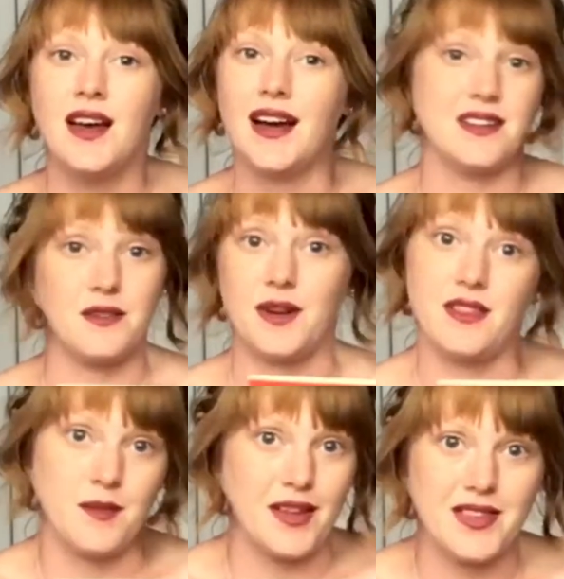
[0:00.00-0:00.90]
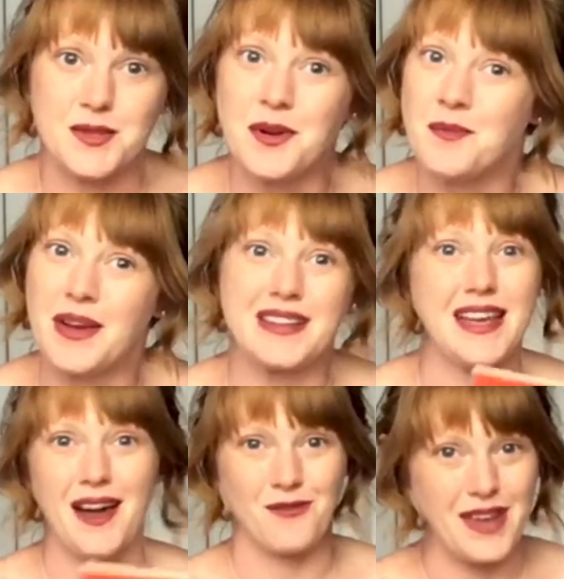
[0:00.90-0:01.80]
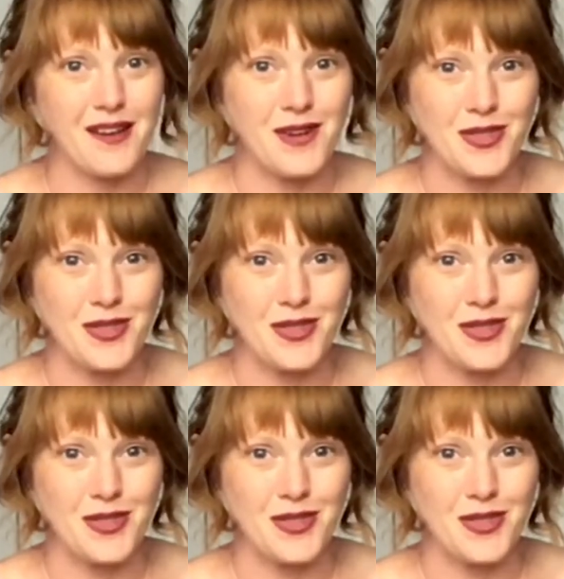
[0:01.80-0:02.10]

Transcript: I don't know anything about this one because I haven't yet read